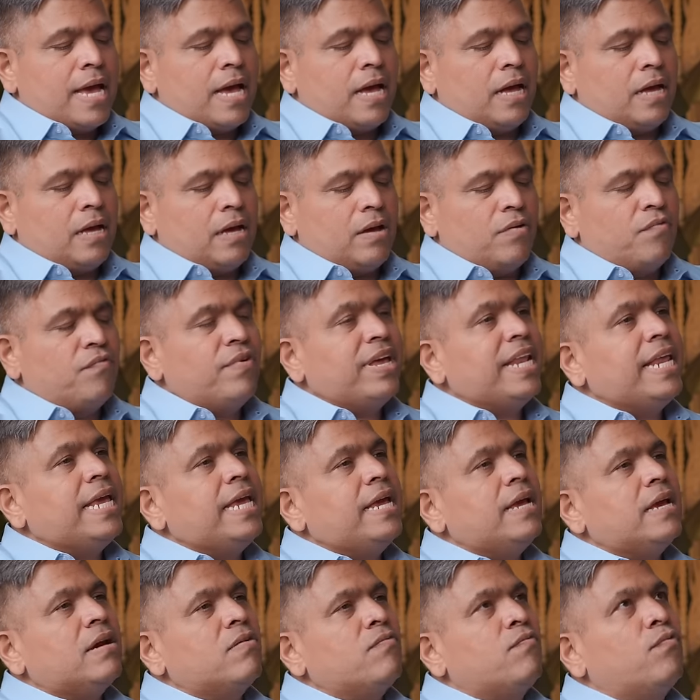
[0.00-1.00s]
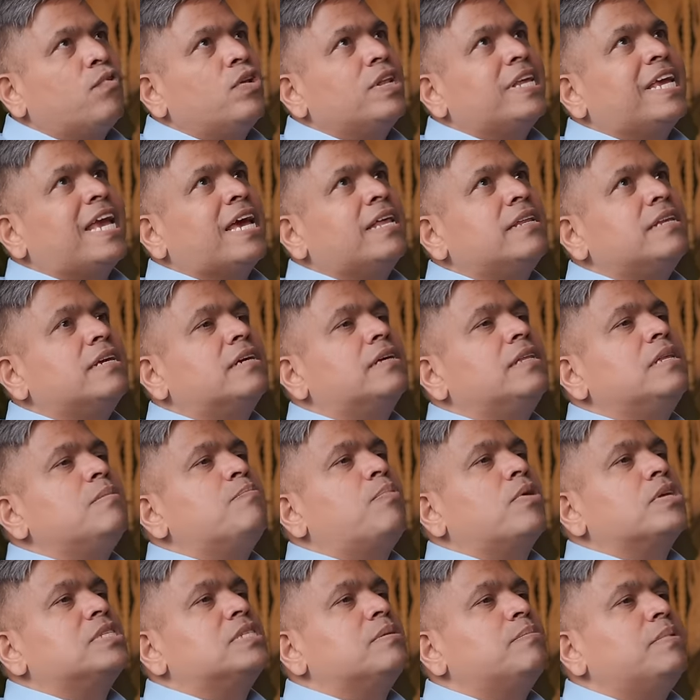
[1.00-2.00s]
Uh, very volcanically,
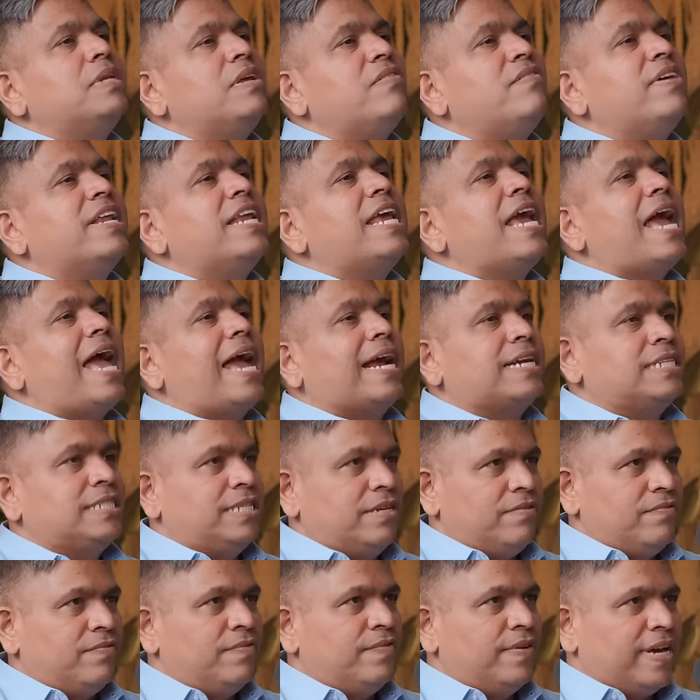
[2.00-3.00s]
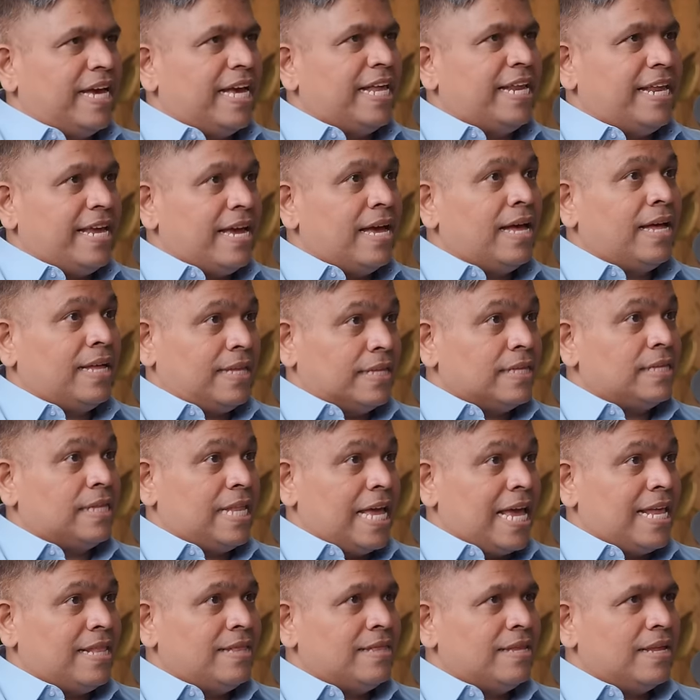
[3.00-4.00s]
possibly very active area
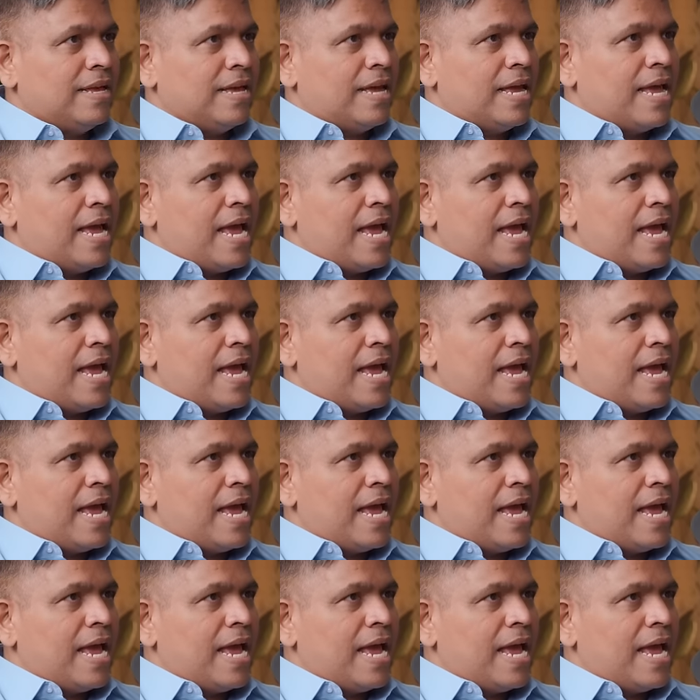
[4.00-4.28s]
then.